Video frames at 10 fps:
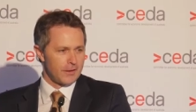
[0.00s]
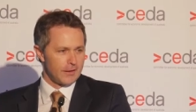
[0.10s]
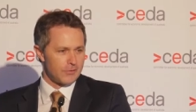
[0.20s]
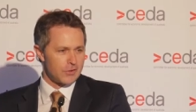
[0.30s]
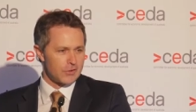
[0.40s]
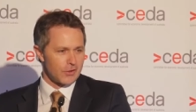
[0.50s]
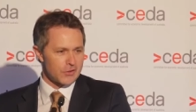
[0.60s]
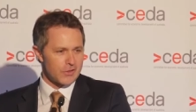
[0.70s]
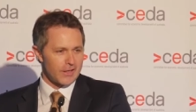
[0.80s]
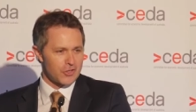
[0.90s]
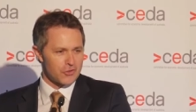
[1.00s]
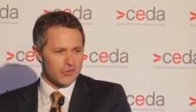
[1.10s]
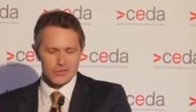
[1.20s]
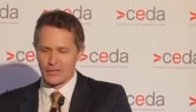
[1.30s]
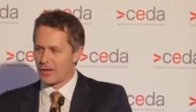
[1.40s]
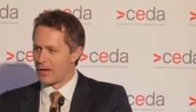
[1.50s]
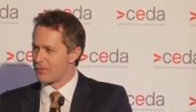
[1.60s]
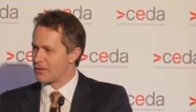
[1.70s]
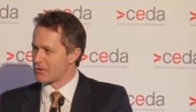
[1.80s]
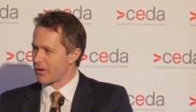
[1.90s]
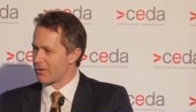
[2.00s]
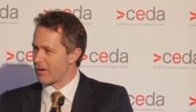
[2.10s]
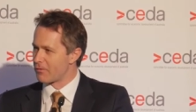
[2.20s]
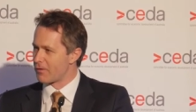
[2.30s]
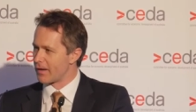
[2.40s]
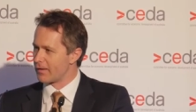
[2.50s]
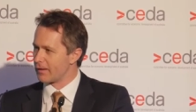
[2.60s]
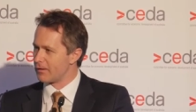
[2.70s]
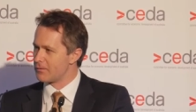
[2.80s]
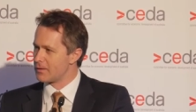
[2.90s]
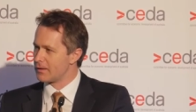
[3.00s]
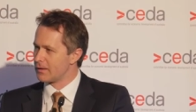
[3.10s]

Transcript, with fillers: he lives is not as dangerous as the life his great grandfather lived,